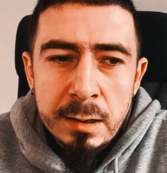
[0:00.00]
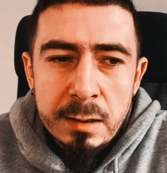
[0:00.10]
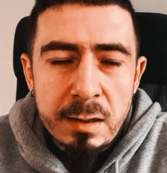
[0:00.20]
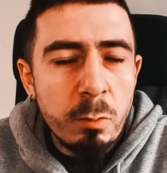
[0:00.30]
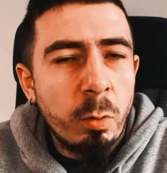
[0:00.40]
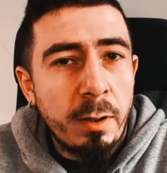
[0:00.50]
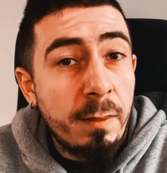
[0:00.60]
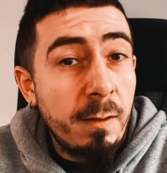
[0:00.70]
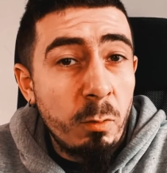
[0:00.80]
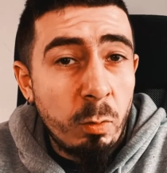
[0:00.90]
see
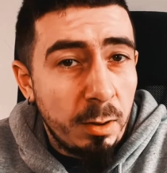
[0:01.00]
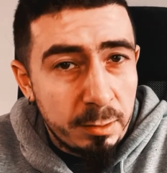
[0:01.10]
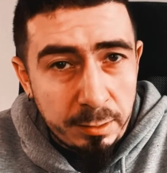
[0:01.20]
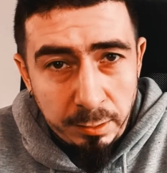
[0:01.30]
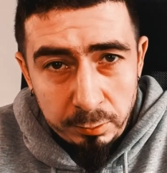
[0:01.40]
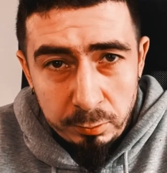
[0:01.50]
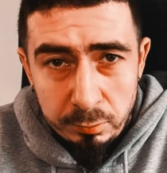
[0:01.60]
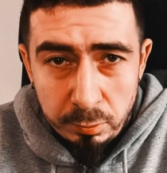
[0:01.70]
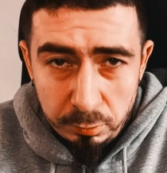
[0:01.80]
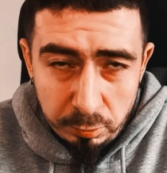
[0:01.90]
what they want out
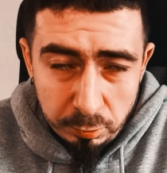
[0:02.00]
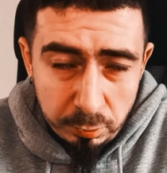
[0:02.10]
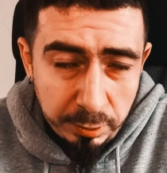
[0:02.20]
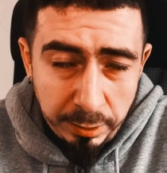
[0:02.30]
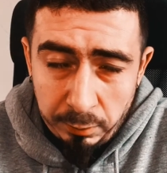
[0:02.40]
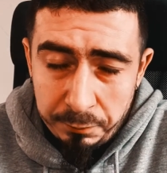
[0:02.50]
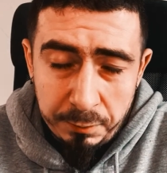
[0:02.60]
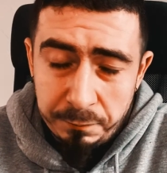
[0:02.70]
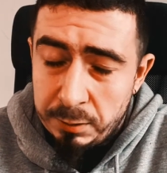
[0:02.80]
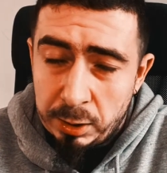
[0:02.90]
to get out
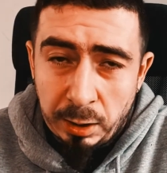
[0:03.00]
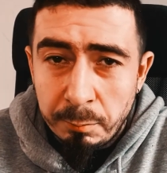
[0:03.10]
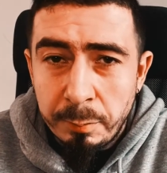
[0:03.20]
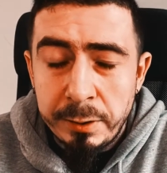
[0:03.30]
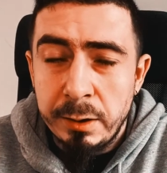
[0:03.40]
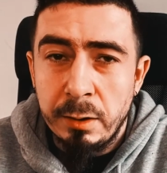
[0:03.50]
of the company,